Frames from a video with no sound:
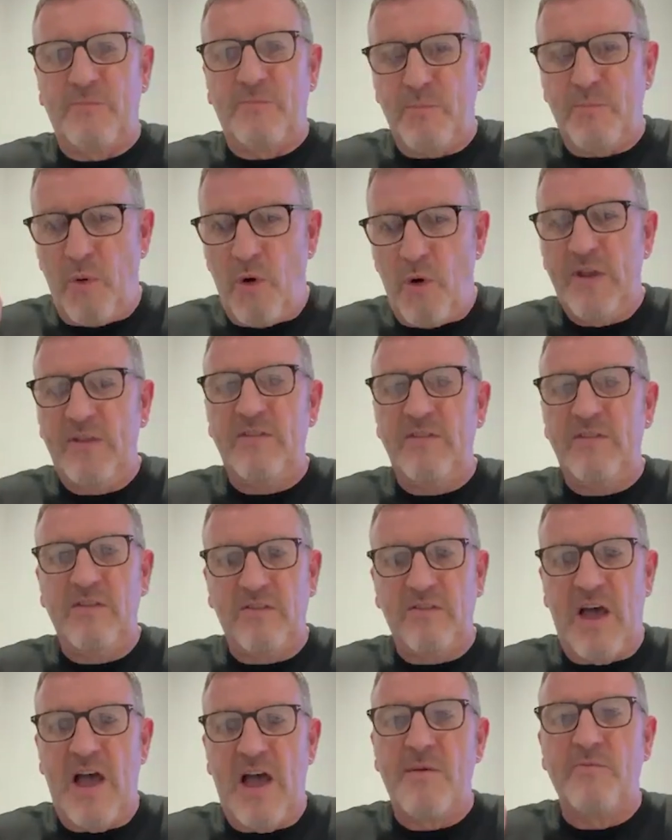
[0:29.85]
a point
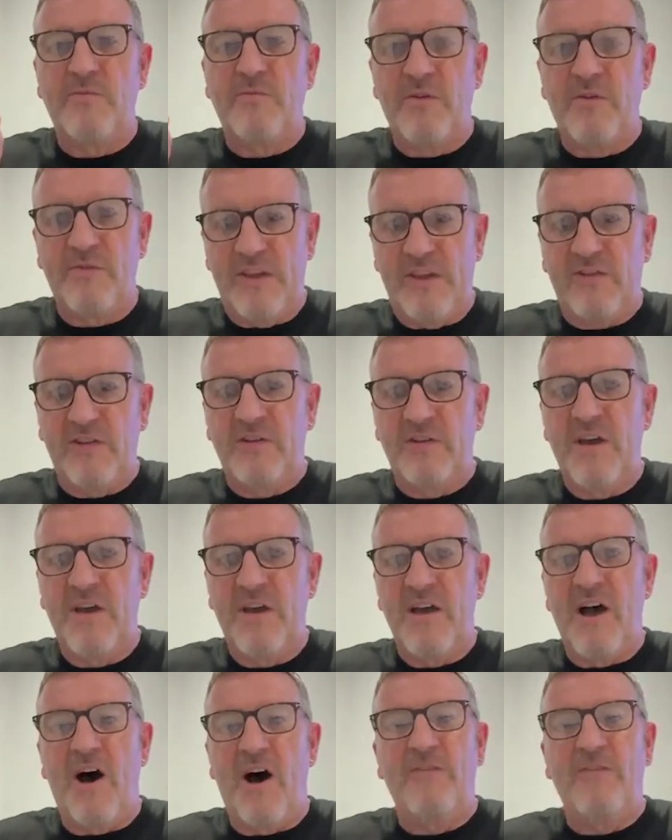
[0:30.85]
in time revision